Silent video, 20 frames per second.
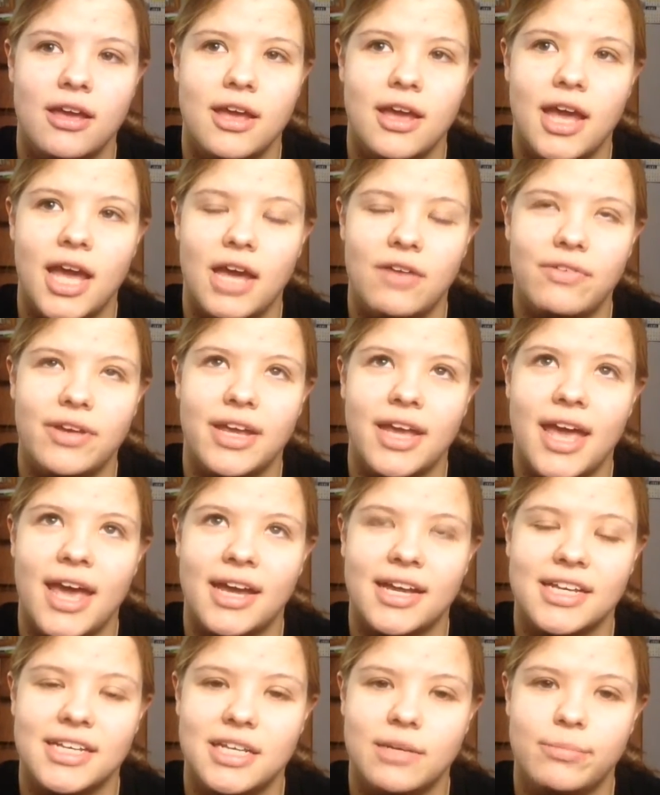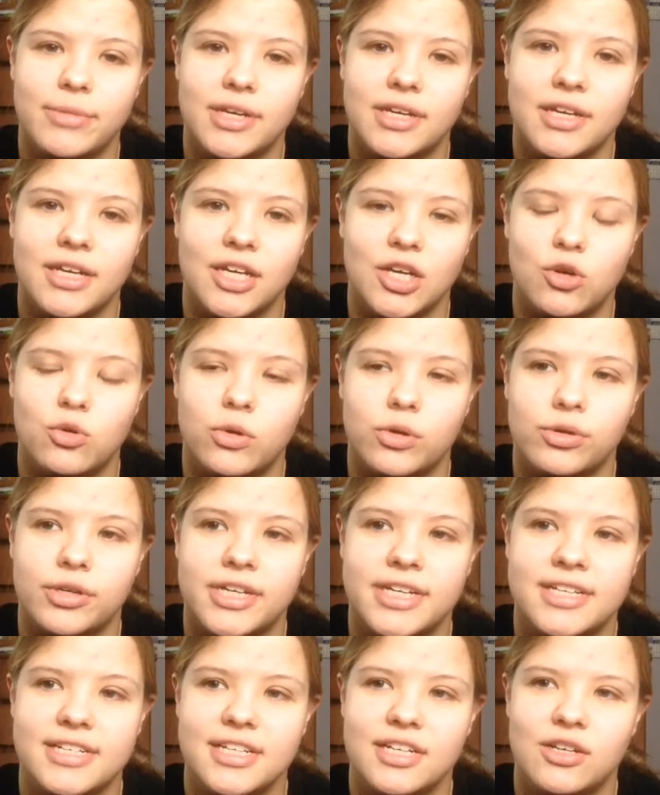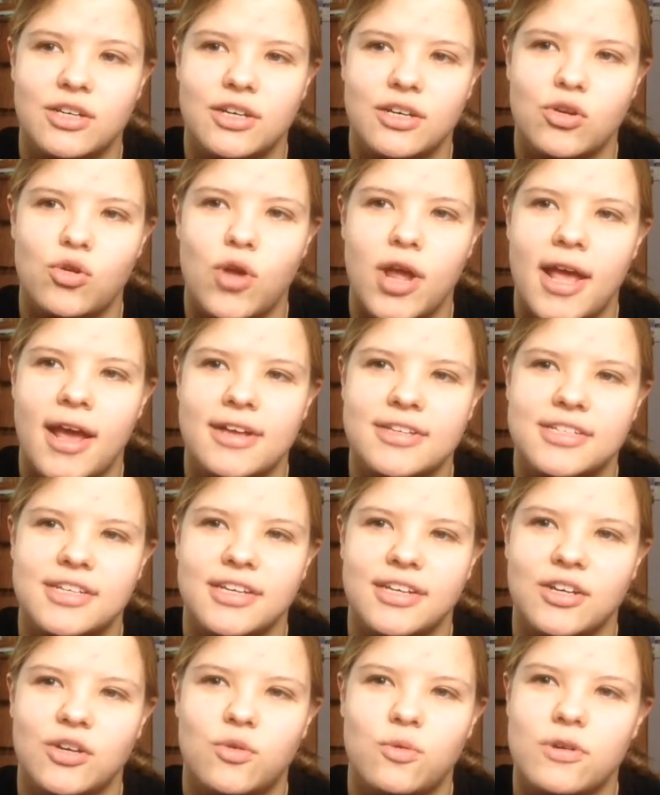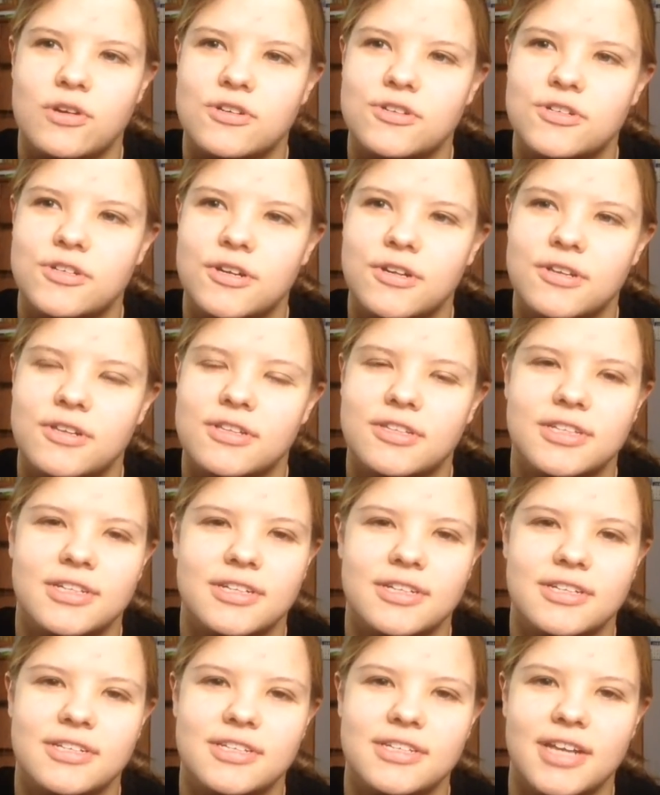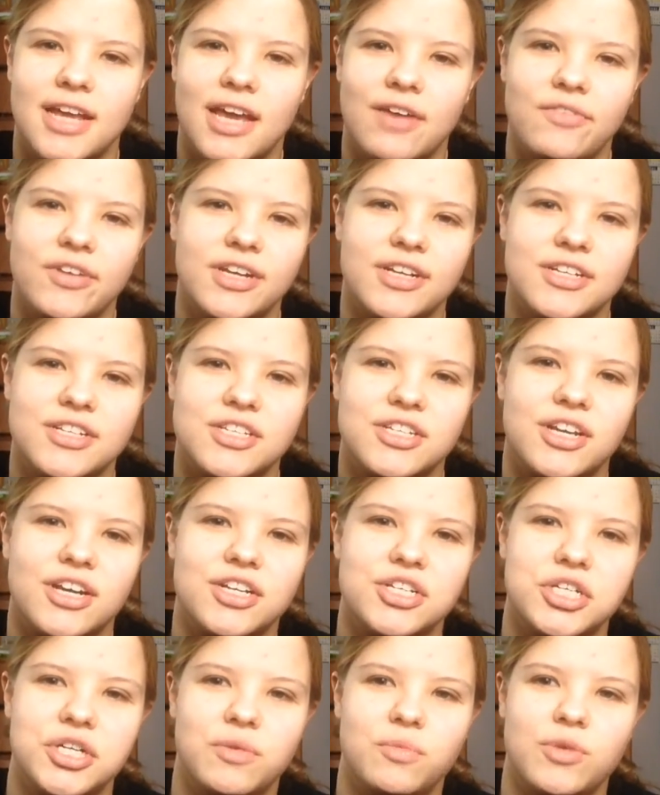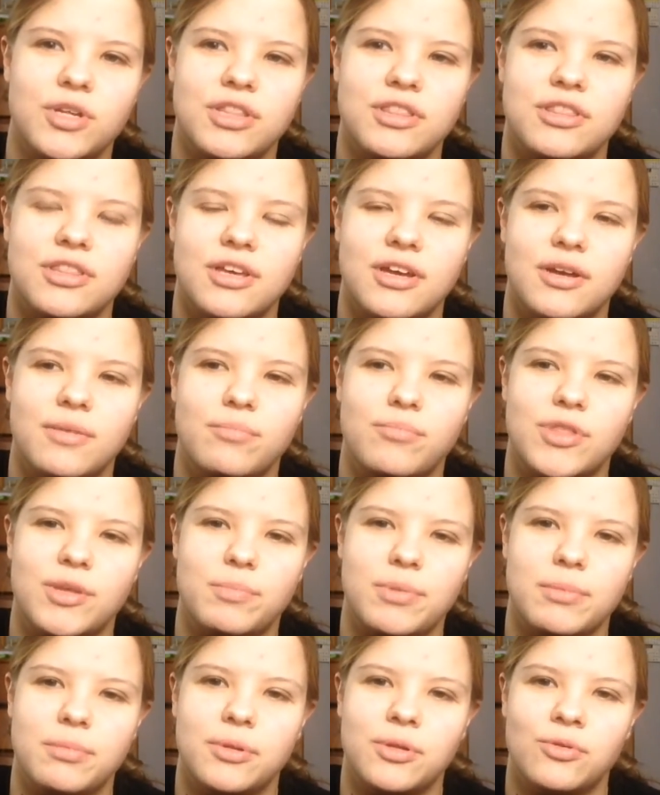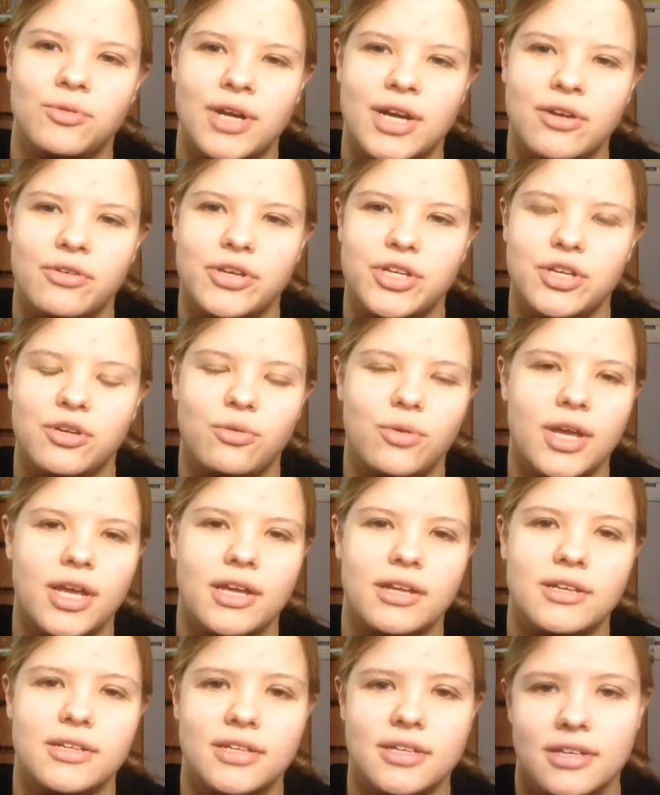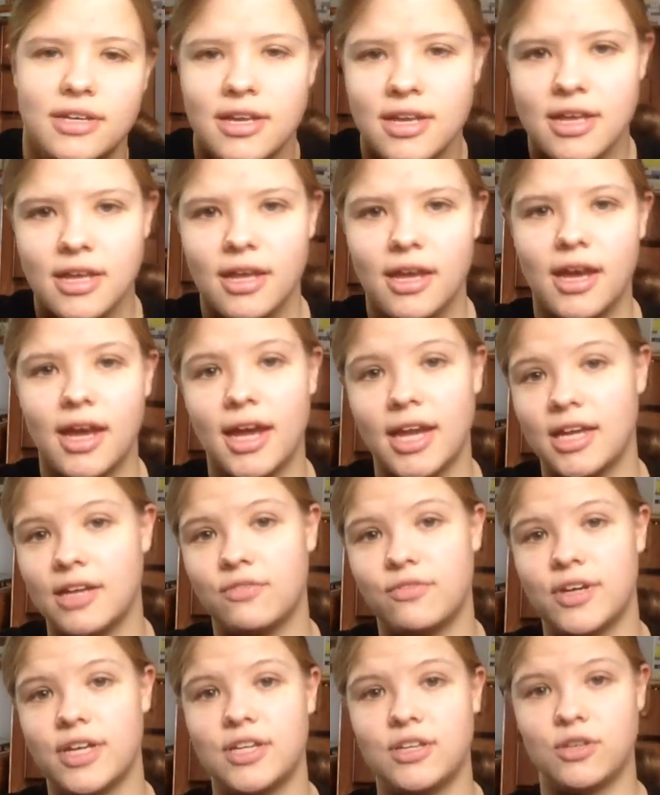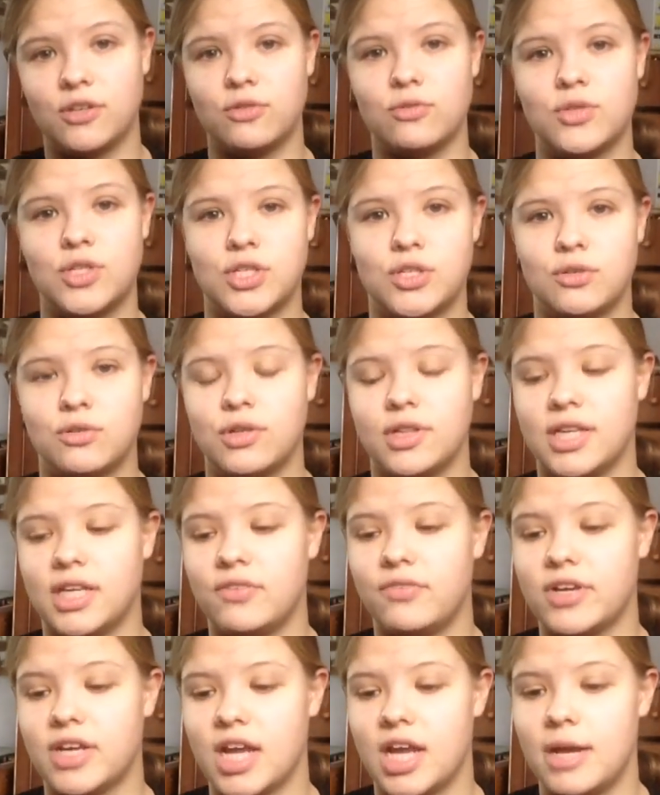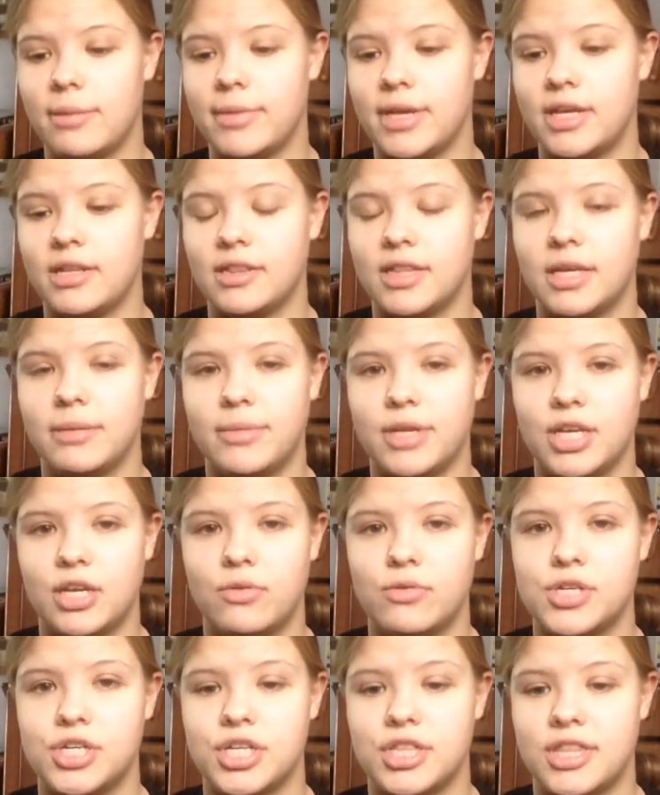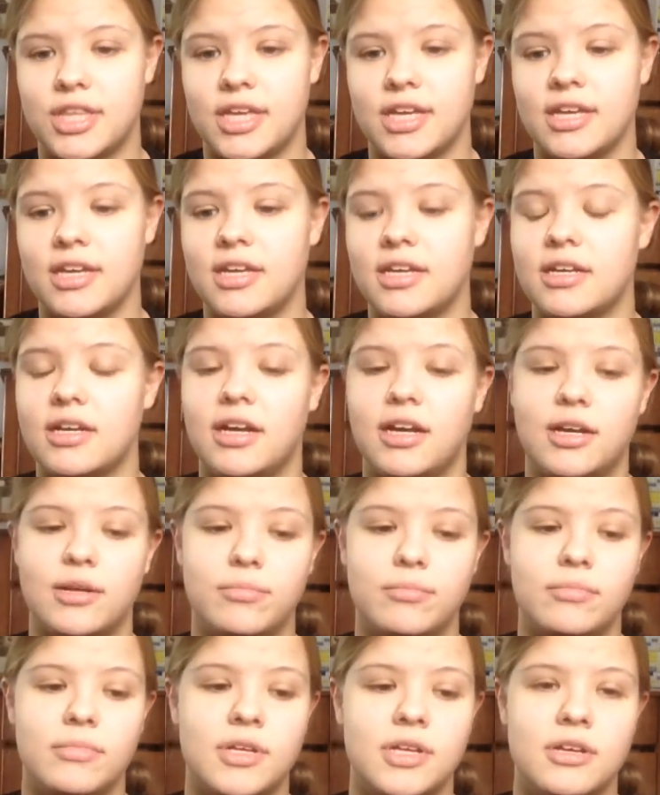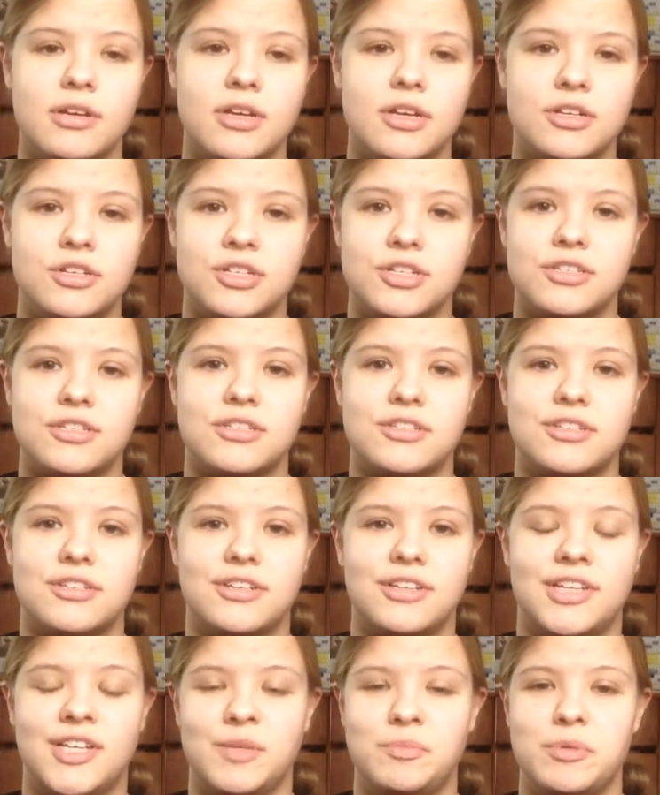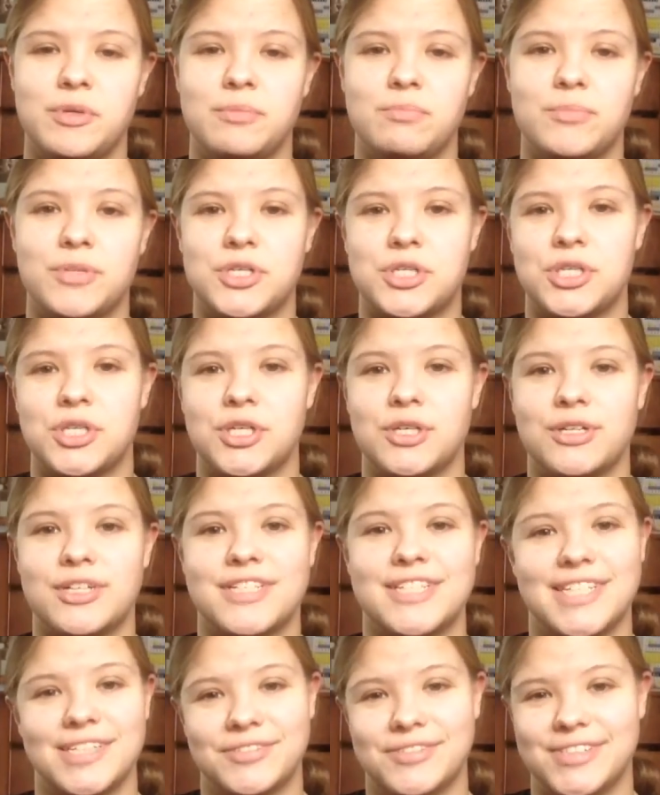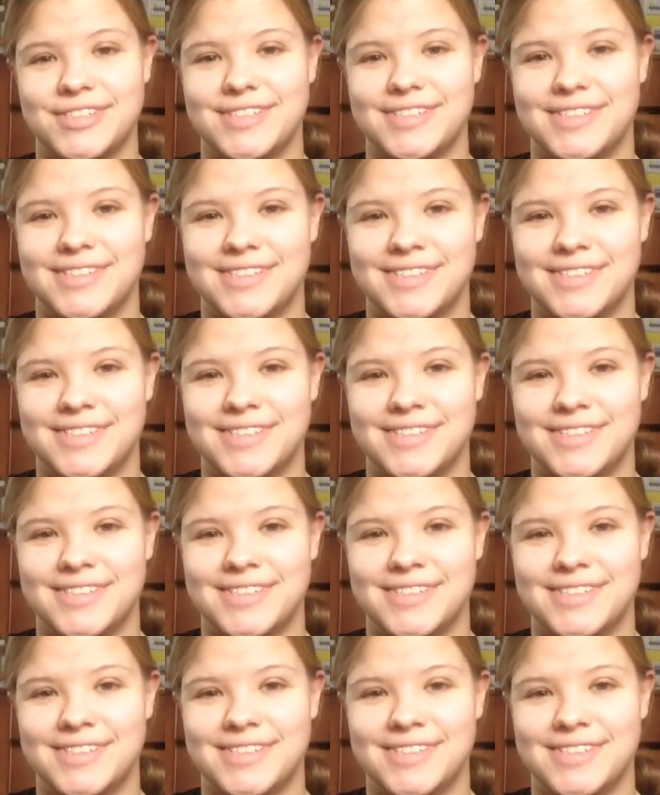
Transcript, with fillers: having academic inquiries and asking questions is having a discussion with the people around you. And I invite you to leave a comment, let me know what you think. Just keep it mature and civil.